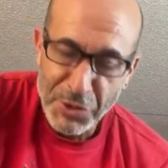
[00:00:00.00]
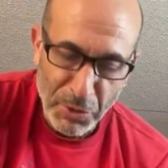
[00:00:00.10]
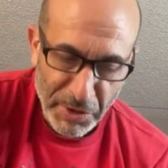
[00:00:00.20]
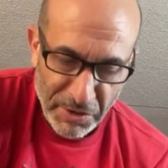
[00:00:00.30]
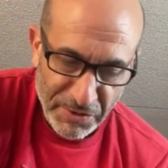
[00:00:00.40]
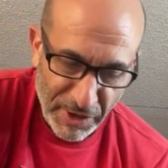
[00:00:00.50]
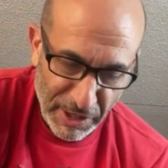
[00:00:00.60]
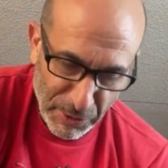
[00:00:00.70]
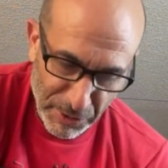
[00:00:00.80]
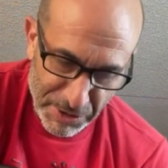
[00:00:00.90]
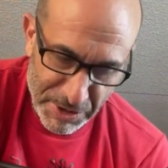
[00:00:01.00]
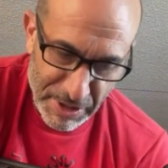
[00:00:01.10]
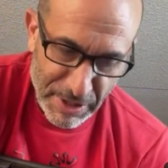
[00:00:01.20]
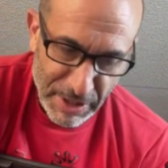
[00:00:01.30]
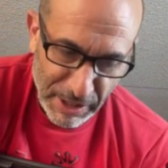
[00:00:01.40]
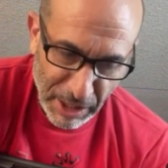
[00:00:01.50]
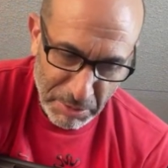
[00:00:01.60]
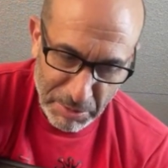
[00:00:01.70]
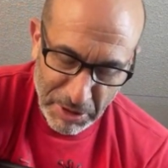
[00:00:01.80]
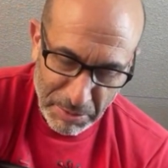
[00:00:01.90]
who are real followers, a lot of
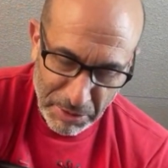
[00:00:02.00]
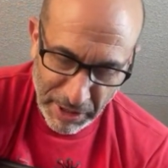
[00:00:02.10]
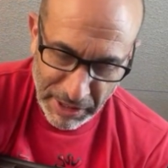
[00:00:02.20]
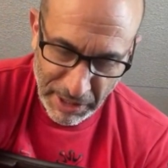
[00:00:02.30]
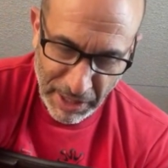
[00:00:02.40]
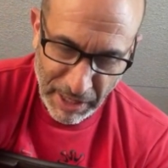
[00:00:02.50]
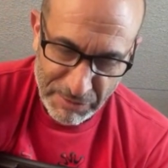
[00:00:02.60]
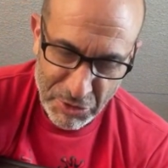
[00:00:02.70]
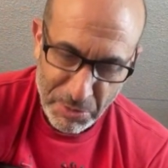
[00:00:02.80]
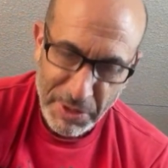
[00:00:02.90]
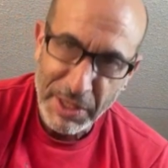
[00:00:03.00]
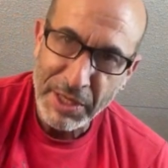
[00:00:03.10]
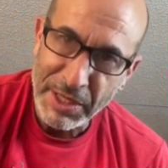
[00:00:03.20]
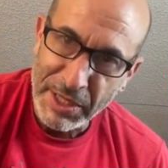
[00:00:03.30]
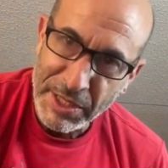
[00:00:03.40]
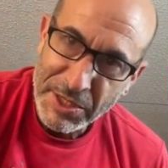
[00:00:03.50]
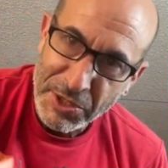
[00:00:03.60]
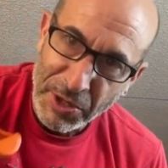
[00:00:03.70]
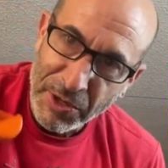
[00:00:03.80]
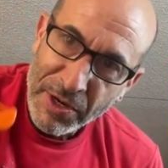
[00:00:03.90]
people complain that I have too many keys,
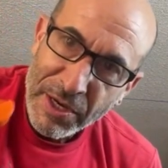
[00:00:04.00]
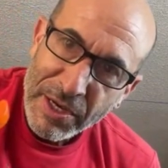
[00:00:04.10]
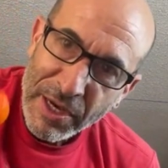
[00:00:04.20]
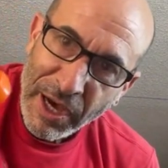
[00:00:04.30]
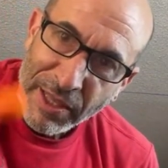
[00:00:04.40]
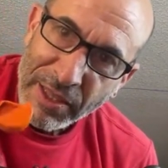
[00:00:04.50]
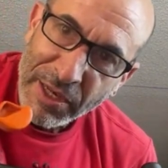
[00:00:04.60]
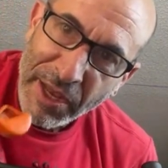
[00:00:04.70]
so I thinned